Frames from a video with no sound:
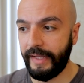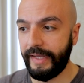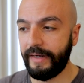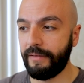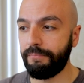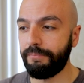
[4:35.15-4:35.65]

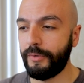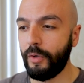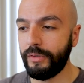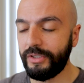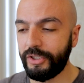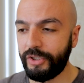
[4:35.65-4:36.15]
and I'm
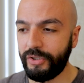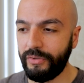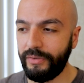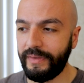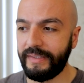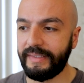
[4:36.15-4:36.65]
going to show
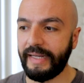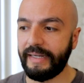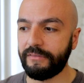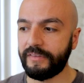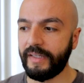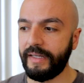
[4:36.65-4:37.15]
you the
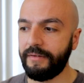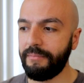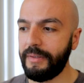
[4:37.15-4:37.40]
downside,